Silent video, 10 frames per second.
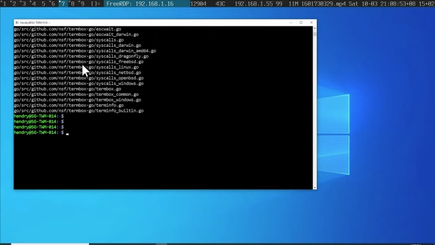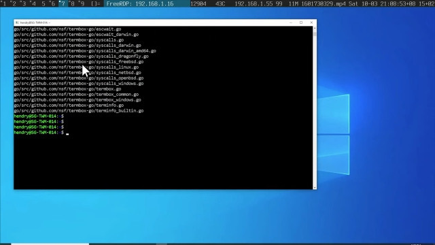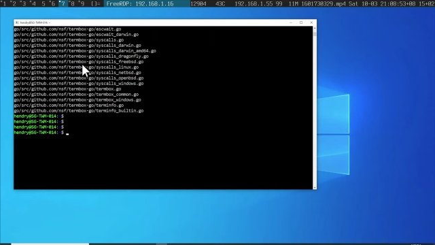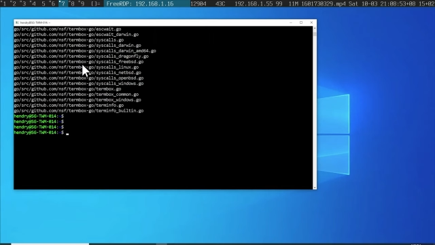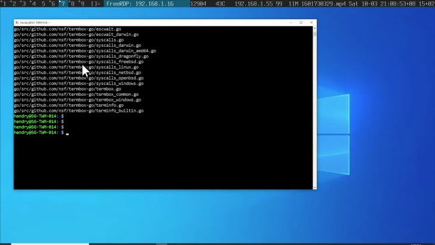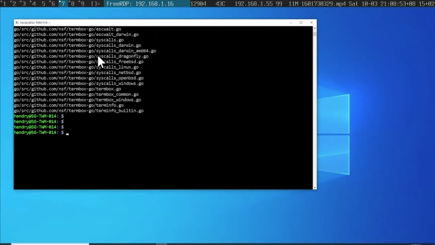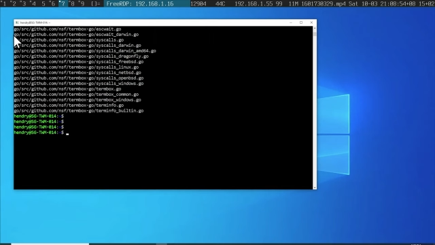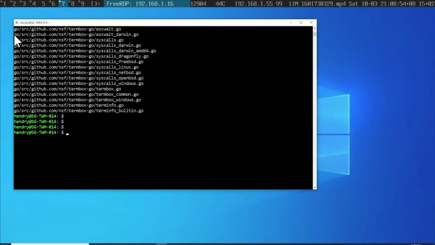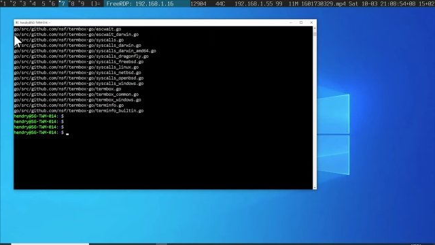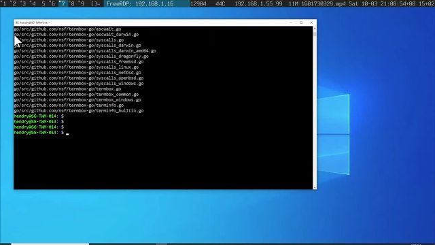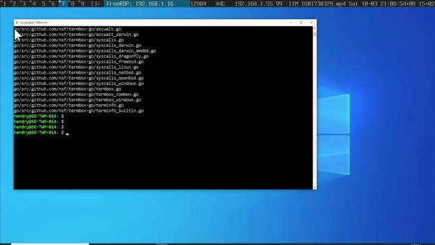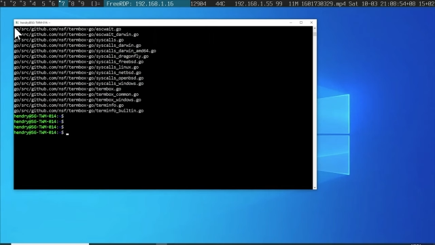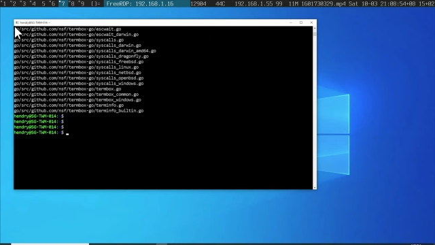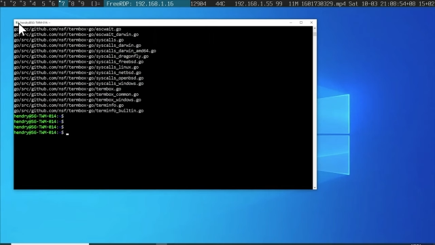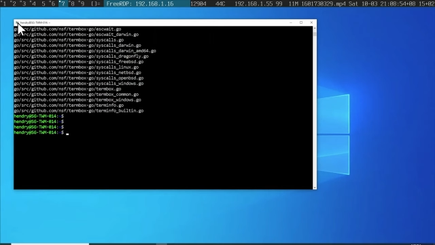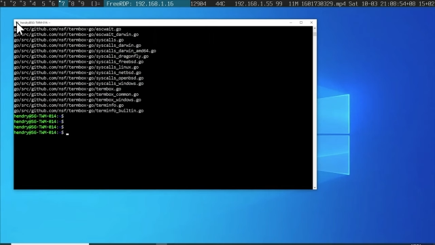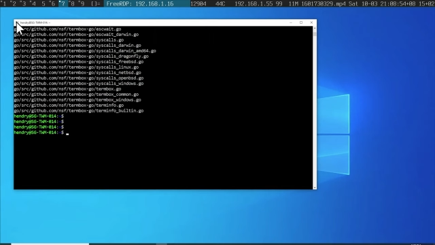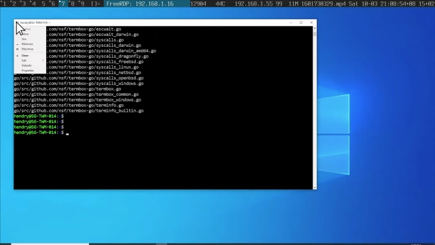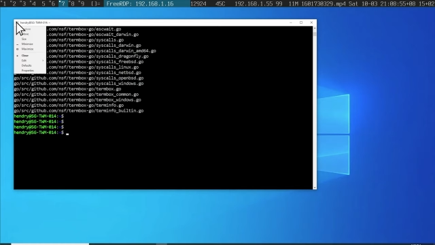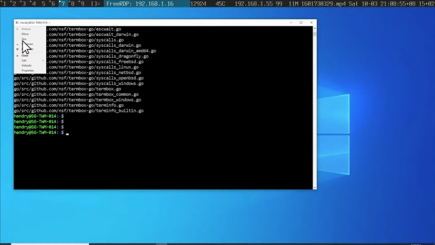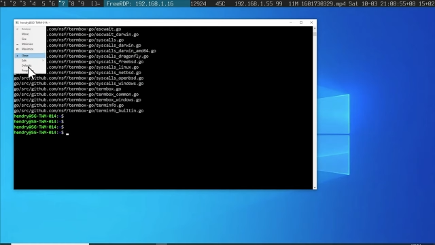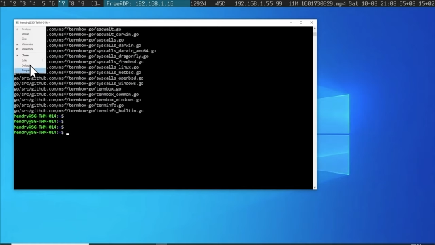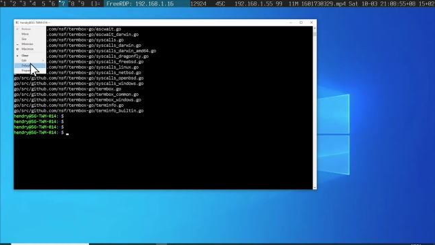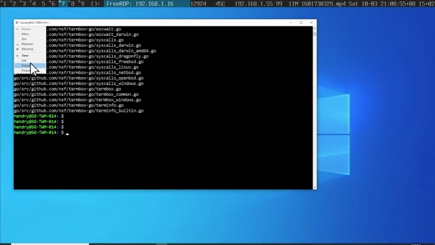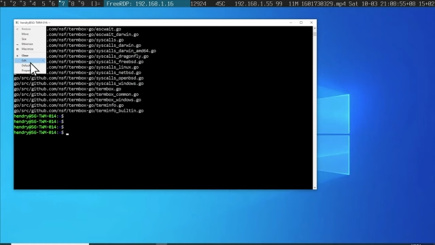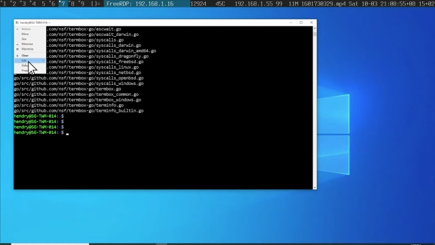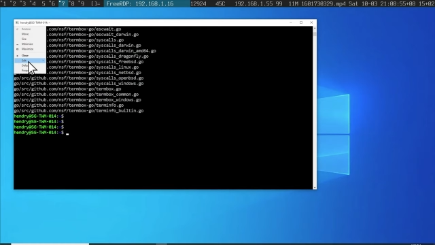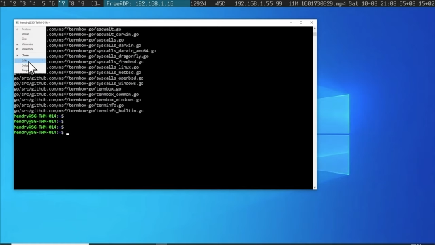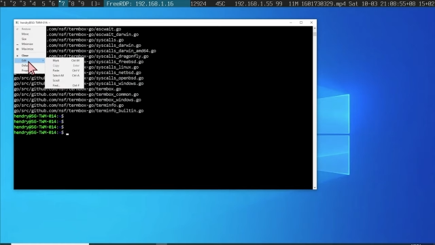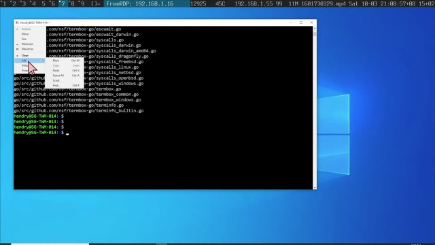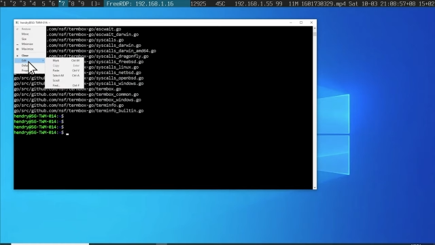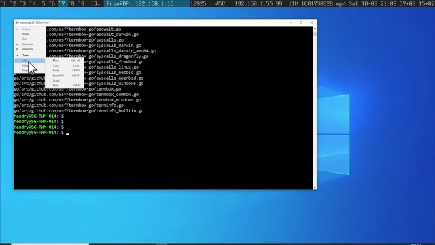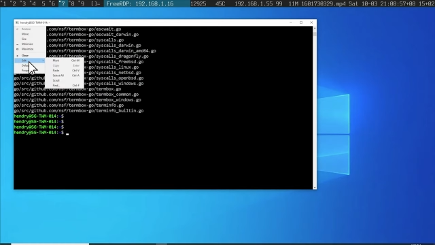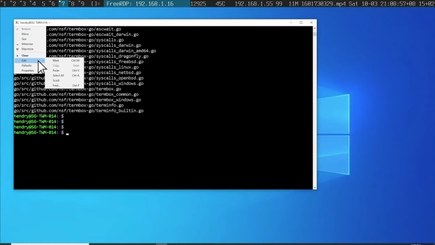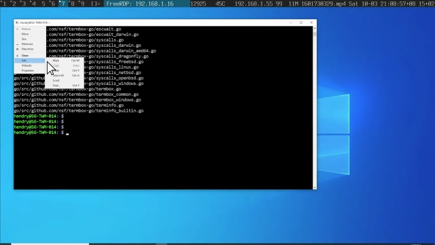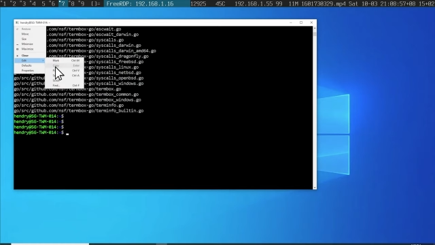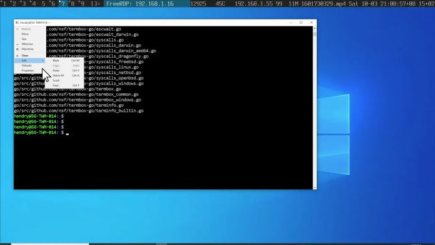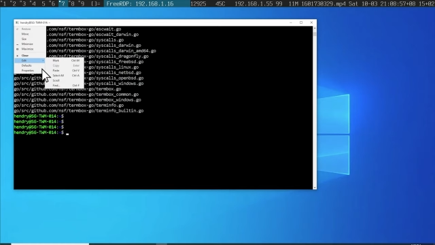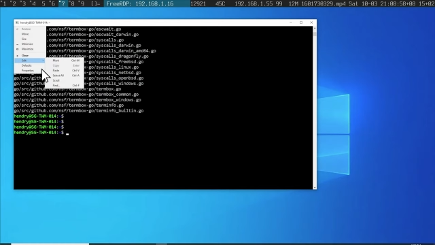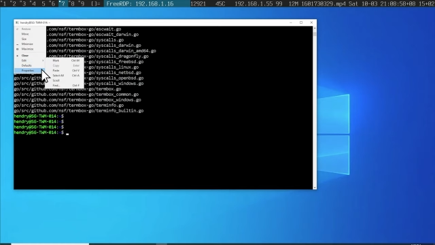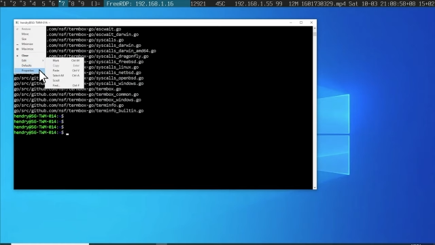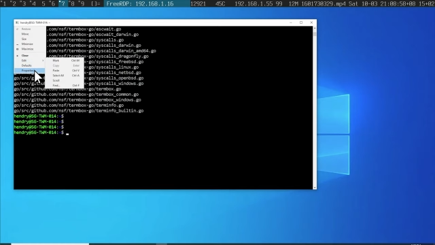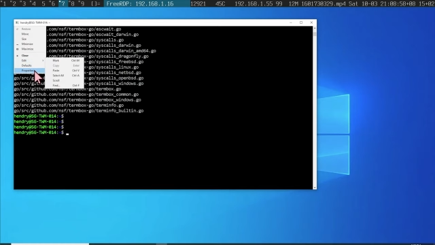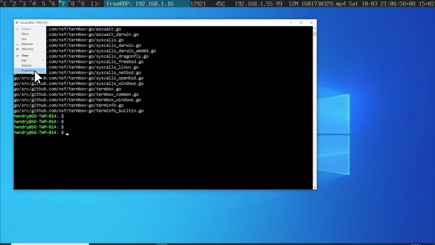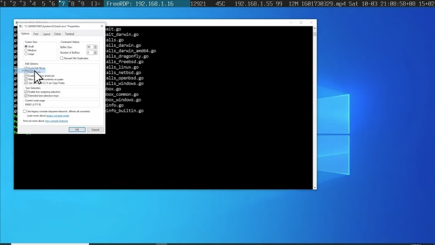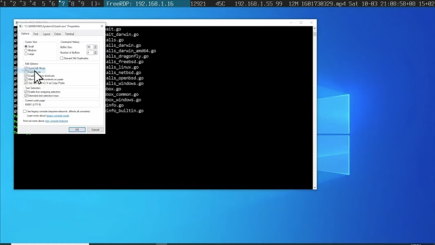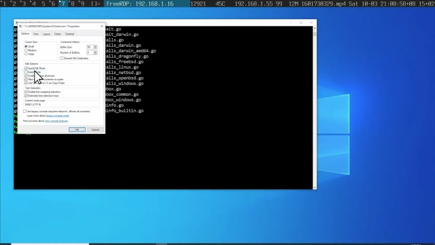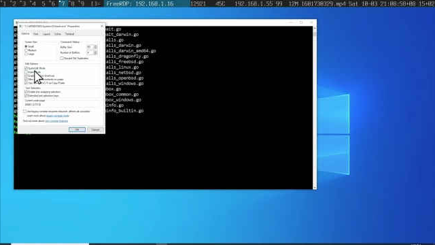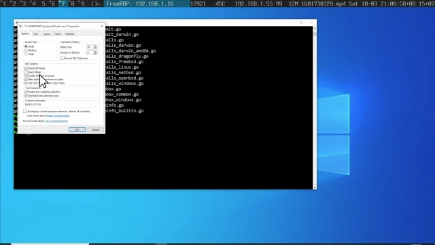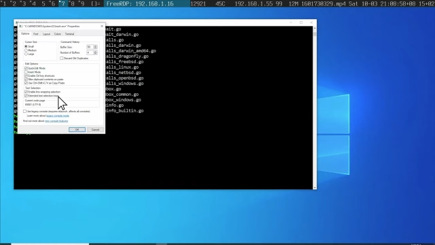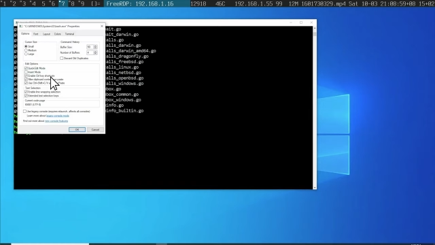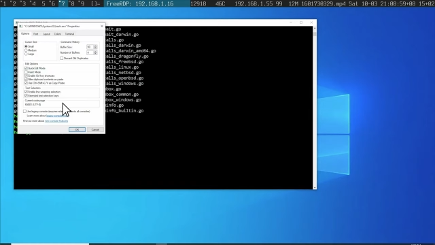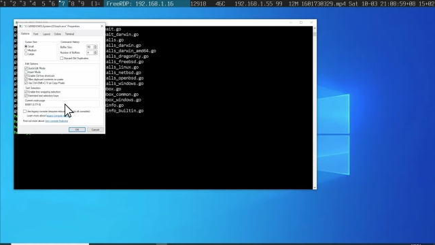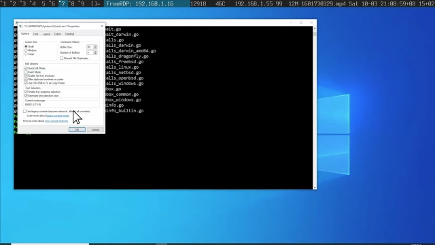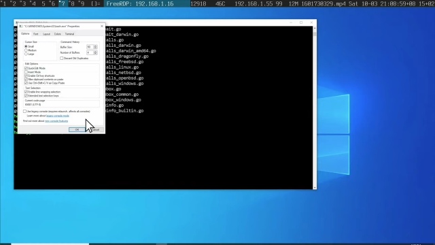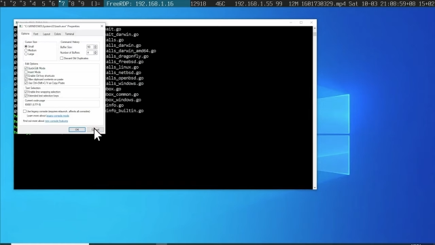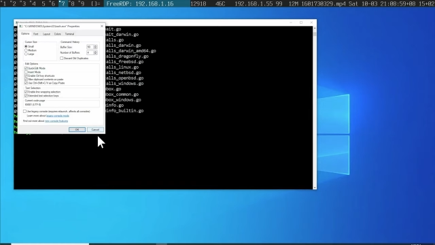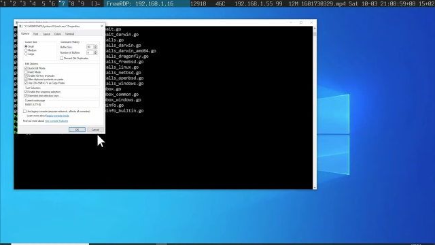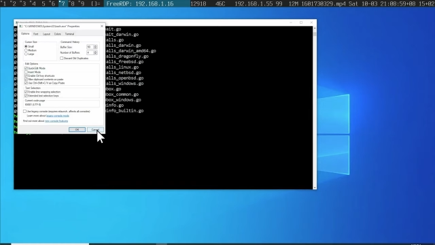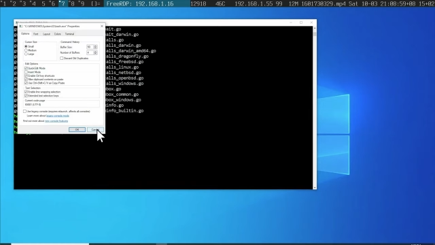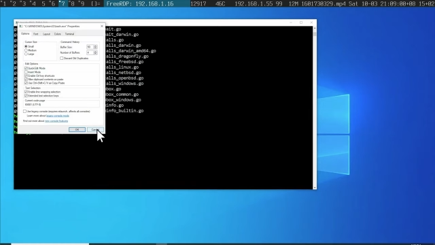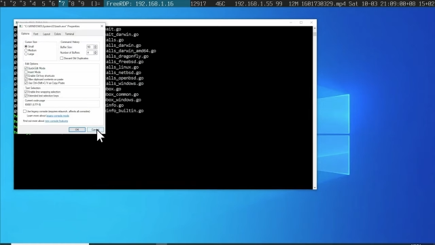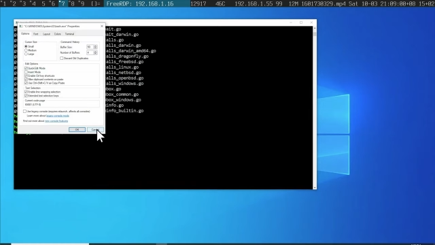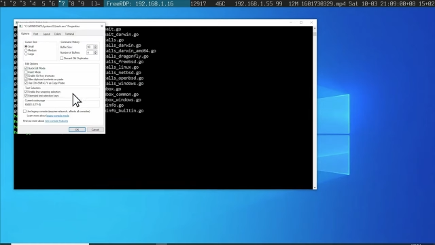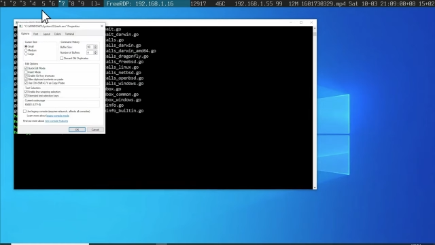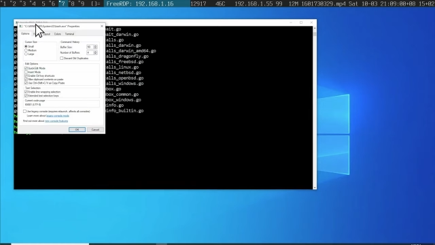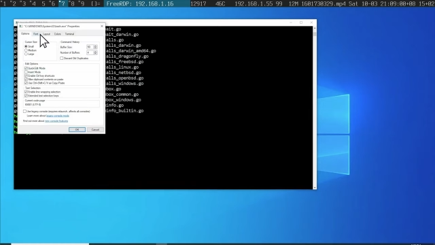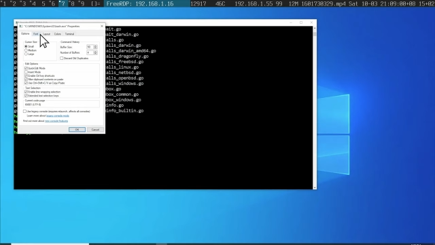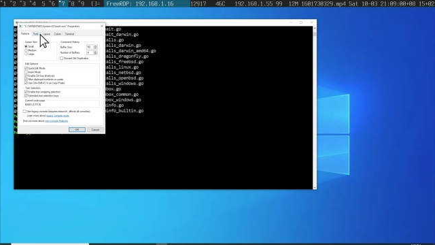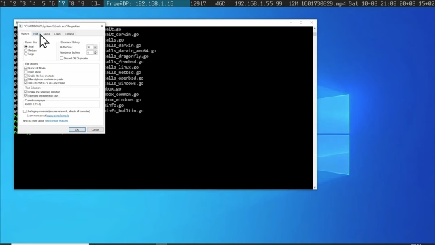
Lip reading: [unreadable: no face in view]